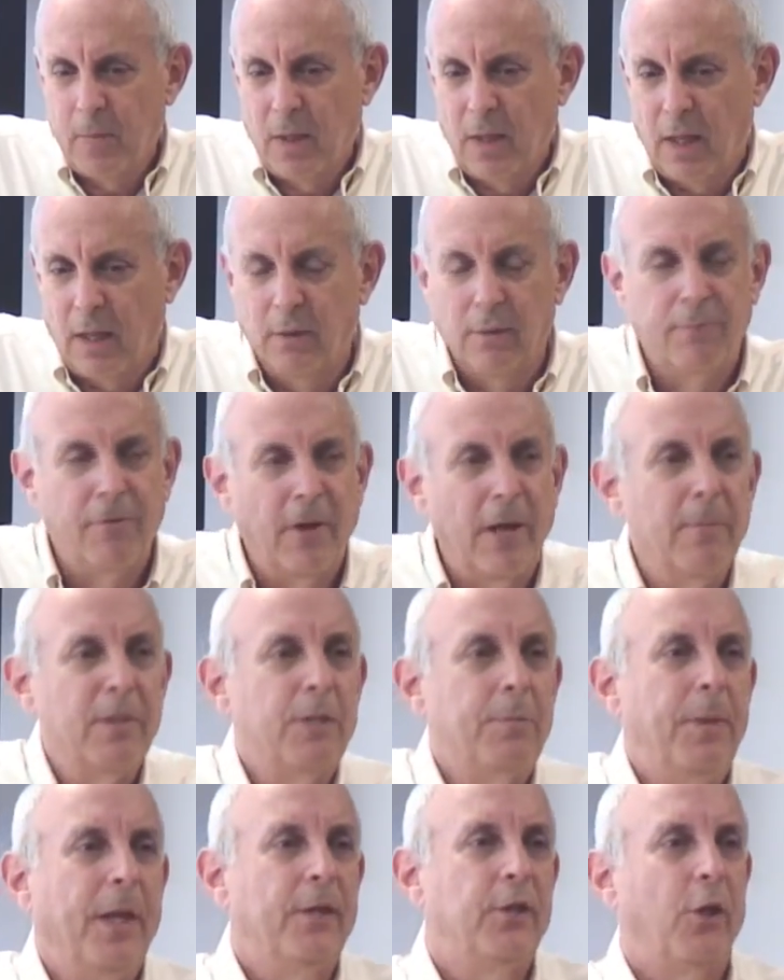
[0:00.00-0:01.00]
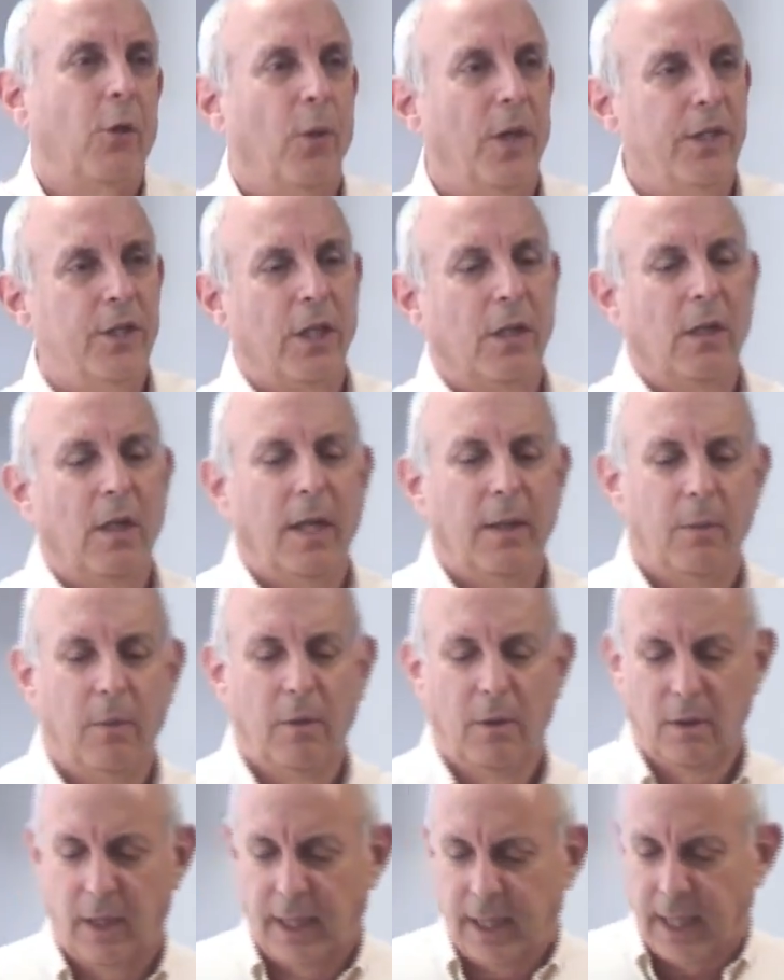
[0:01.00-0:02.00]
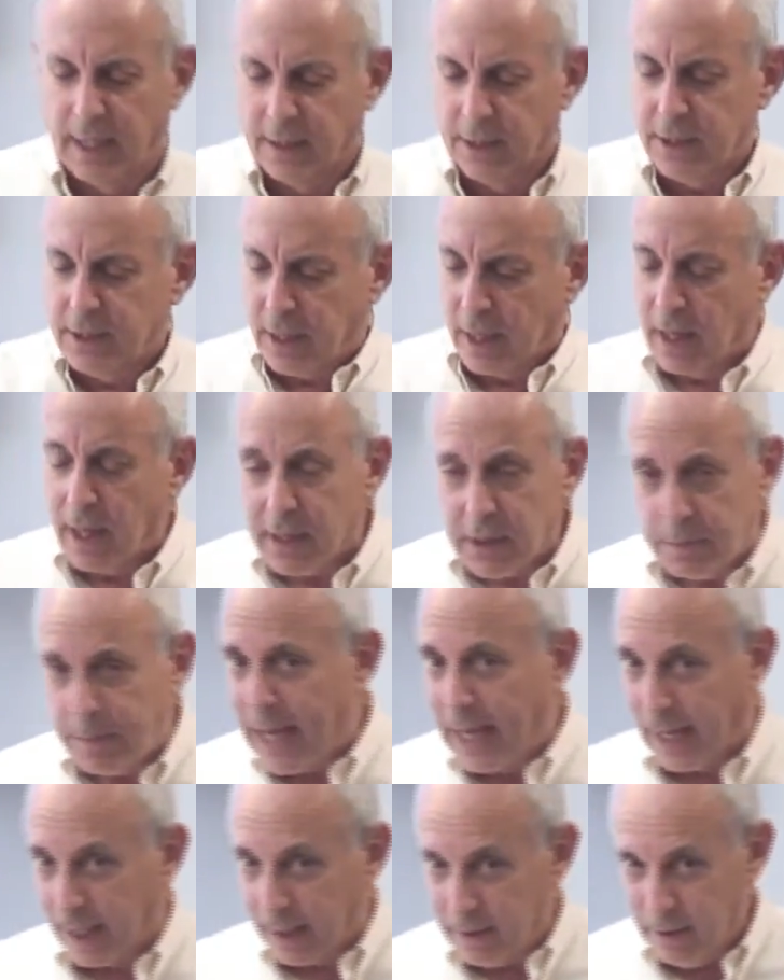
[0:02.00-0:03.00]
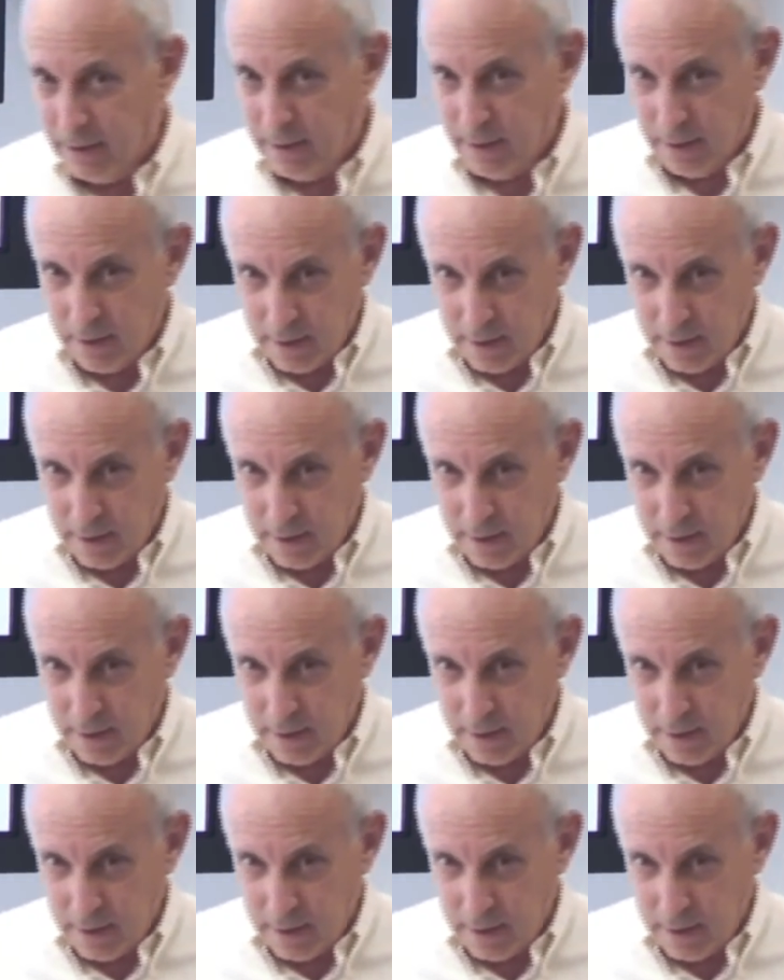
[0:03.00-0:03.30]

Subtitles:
And the famous picture recently, and again, this connects back.